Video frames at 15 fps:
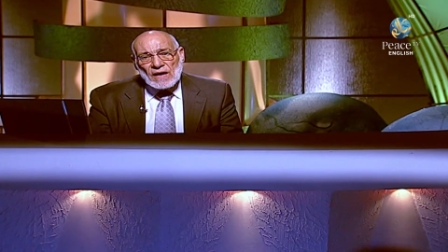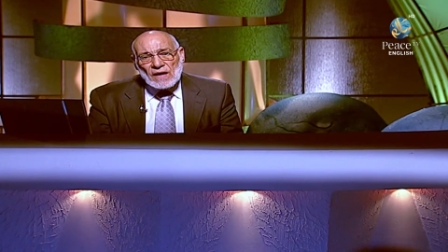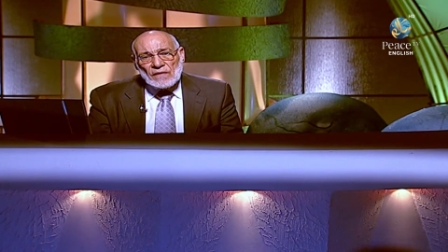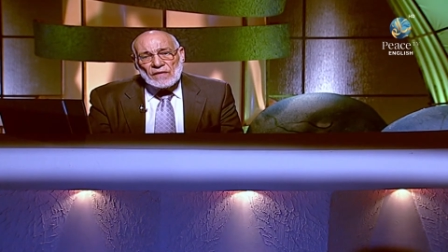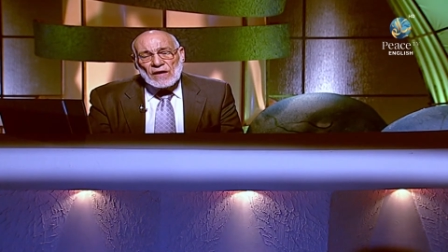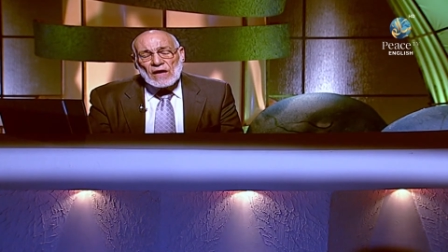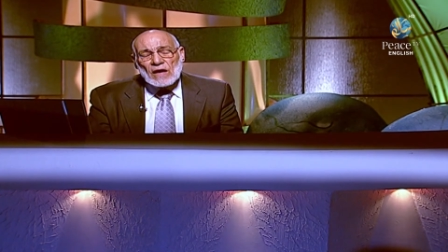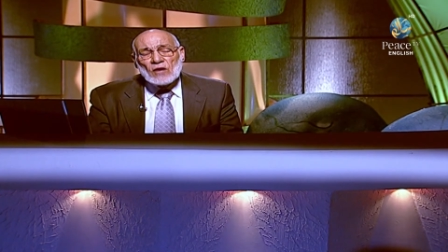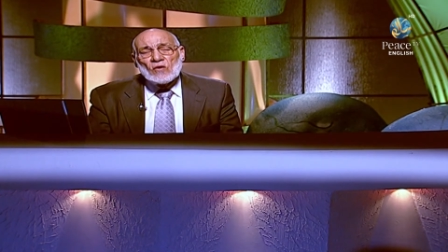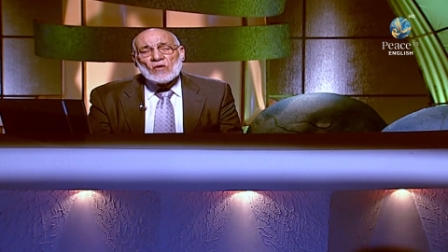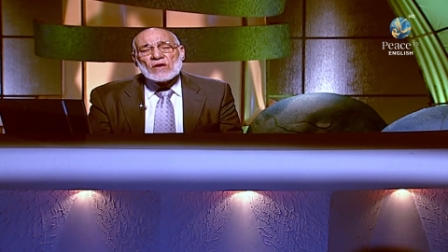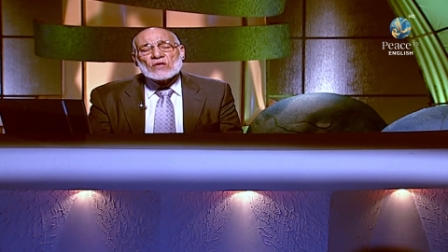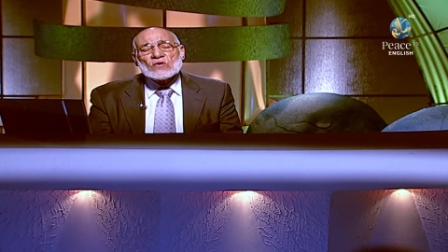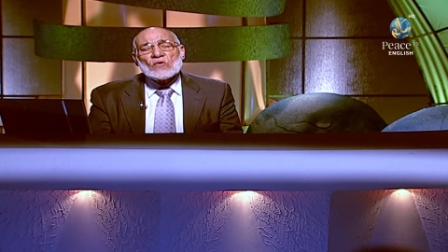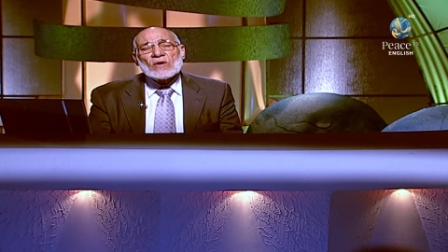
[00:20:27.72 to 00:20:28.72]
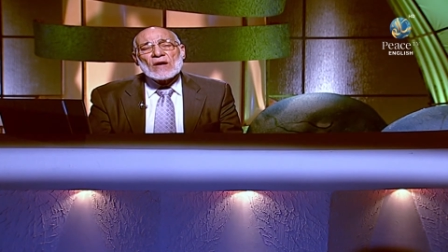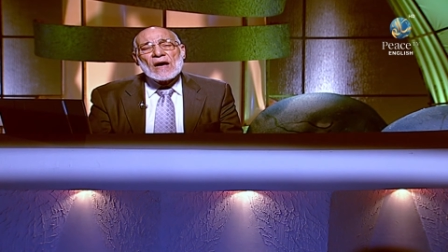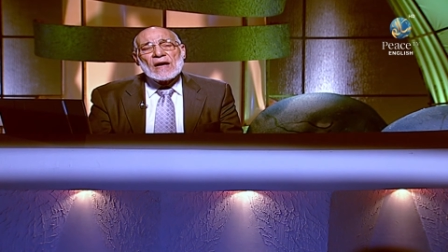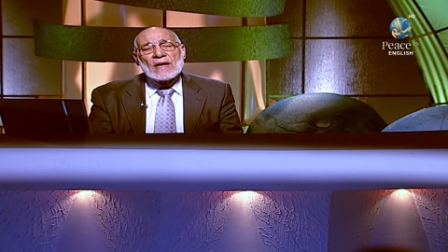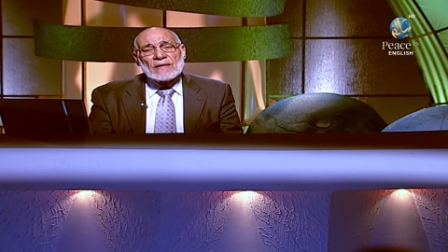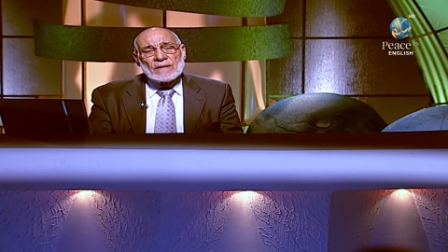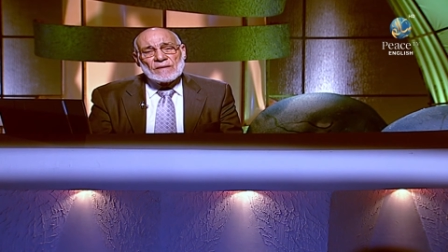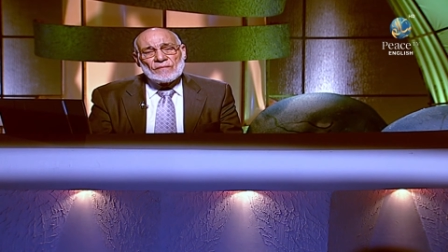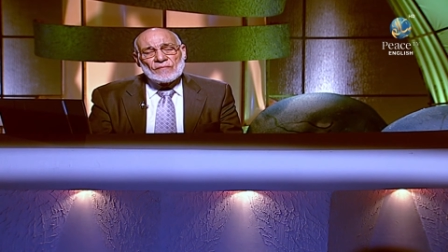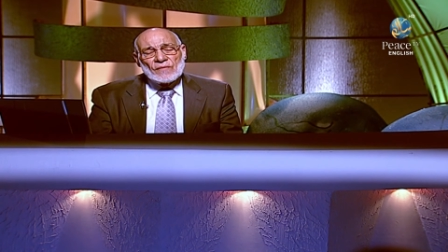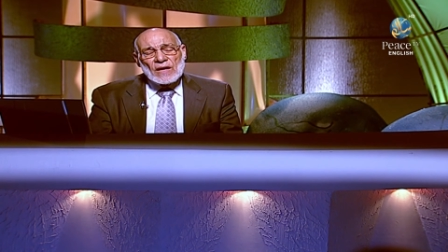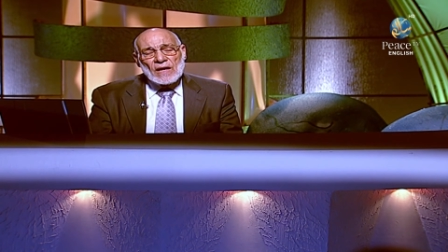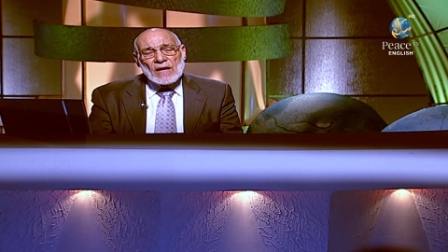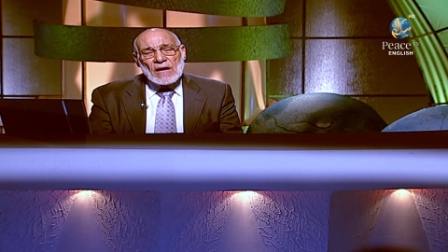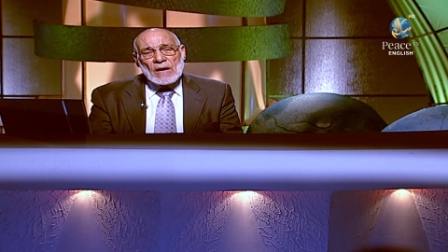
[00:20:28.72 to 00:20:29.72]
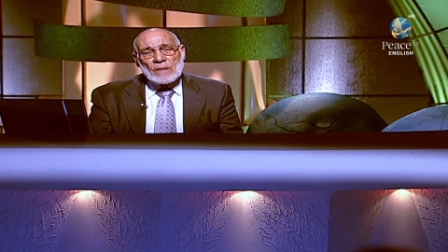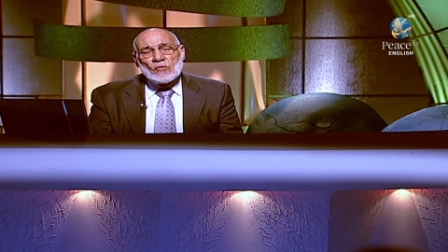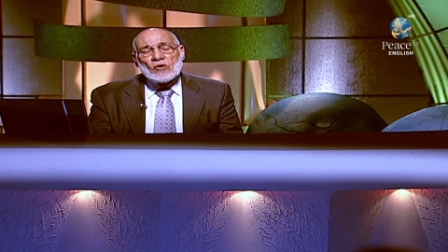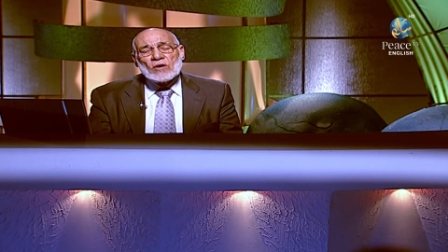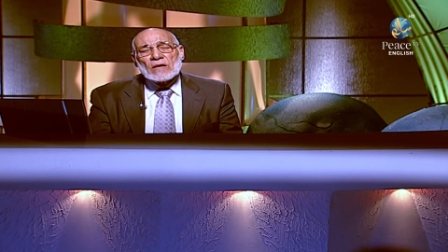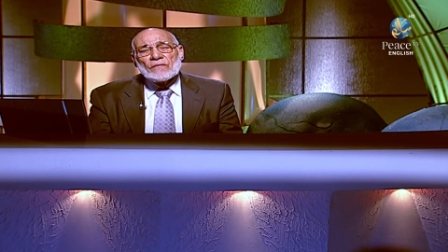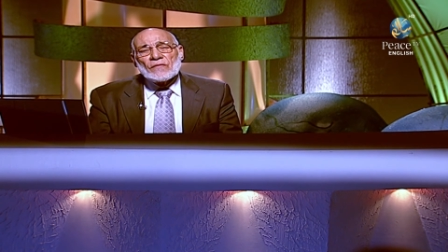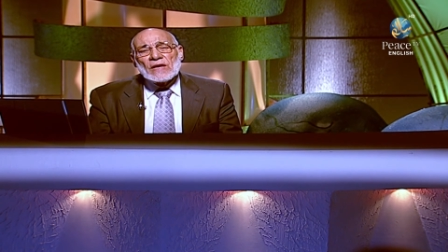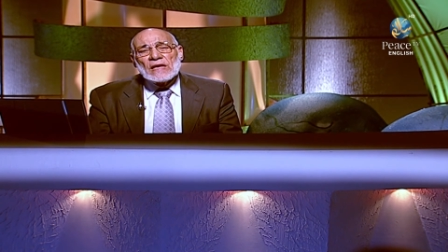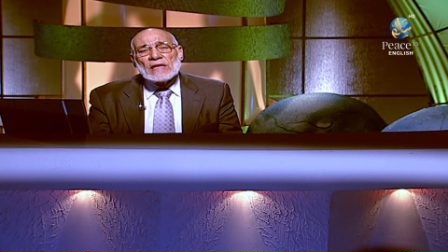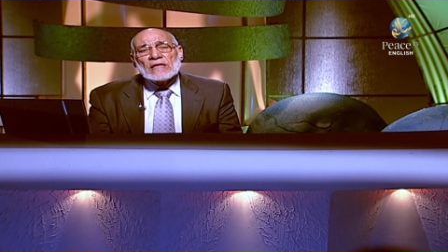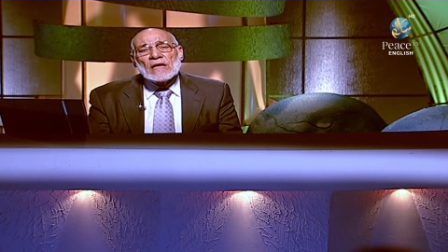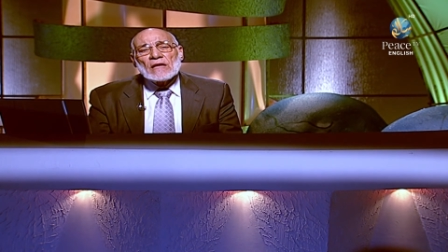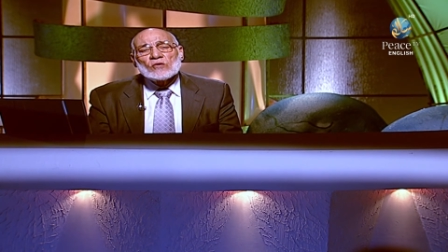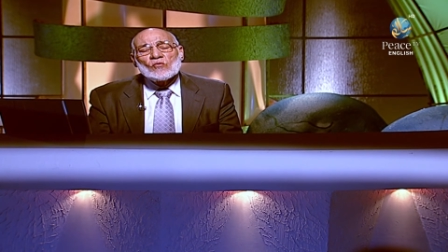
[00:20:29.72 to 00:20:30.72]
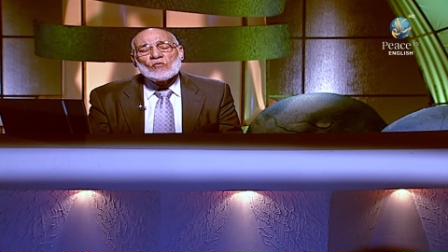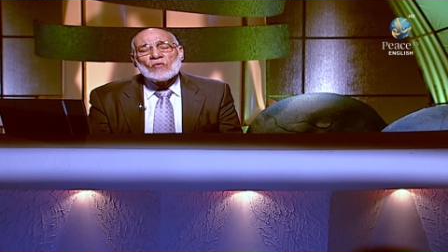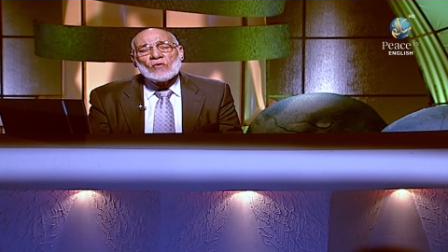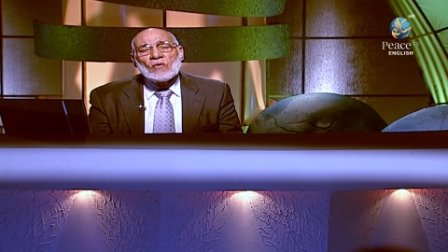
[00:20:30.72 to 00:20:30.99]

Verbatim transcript: the glorious Quran, a book revealed to